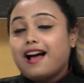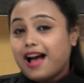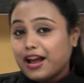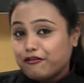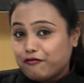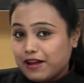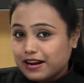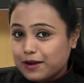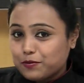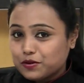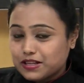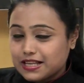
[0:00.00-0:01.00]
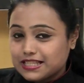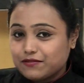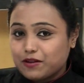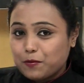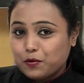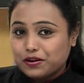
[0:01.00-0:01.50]
Hi, welcome to
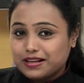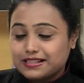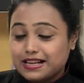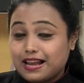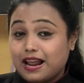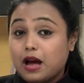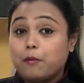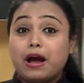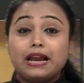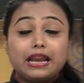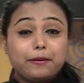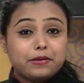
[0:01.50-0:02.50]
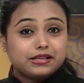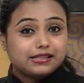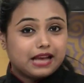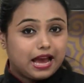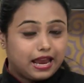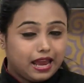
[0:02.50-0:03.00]
Sanjeev Kapoor Khazana. My name is
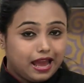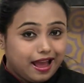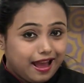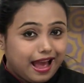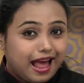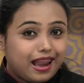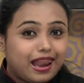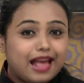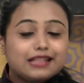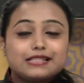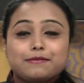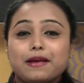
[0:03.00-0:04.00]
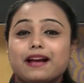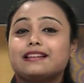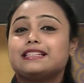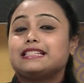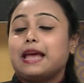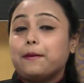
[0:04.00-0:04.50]
Zai and let's make a
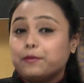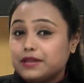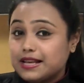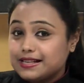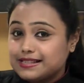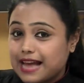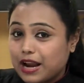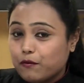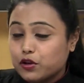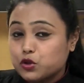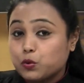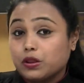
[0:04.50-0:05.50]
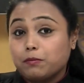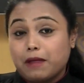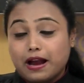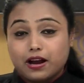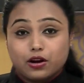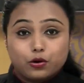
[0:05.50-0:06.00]
tempting sandwich with
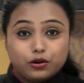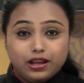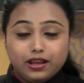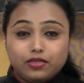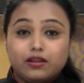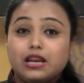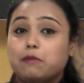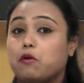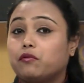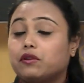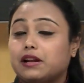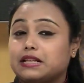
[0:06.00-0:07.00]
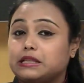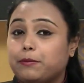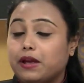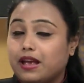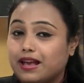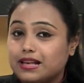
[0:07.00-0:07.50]
macaroni. The name of the
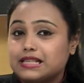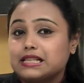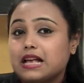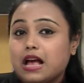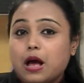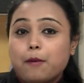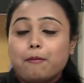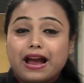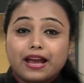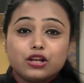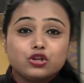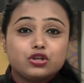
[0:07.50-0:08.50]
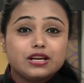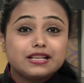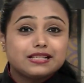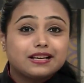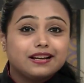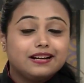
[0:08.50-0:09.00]
recipe is mac and
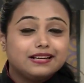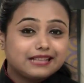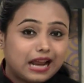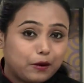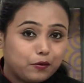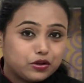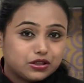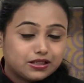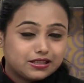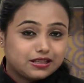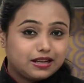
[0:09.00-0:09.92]
cheese grilled sandwiches.